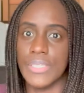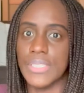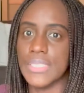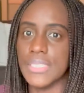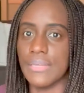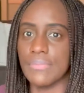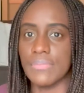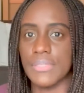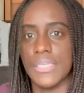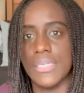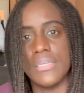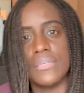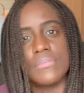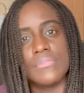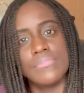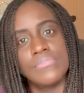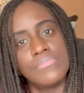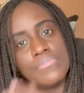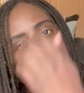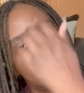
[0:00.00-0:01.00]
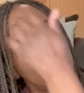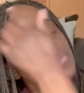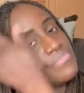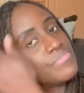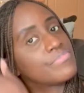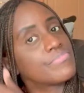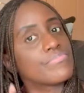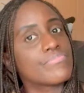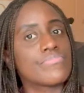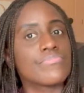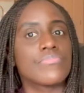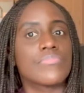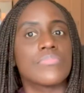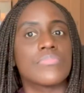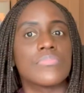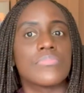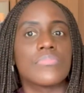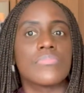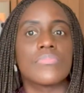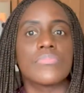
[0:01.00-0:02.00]
something,
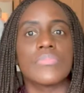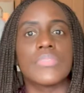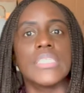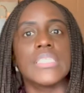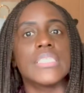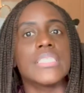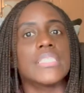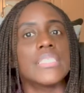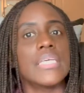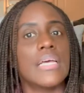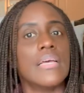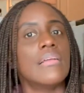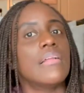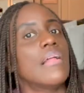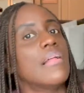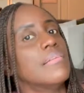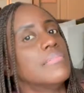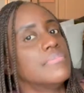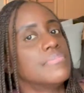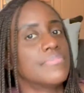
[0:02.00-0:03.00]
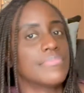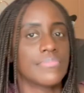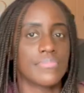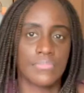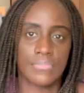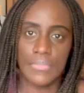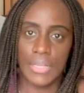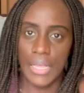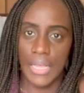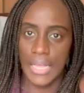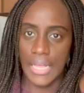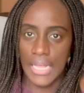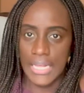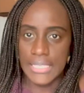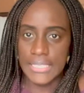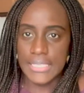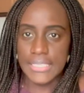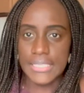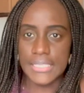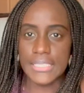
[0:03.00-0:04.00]
this is it.
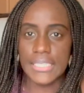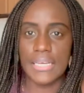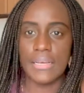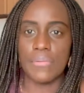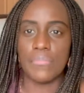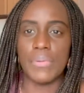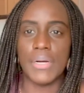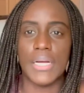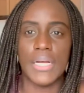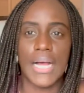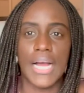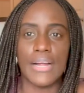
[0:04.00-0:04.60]
This is it. But I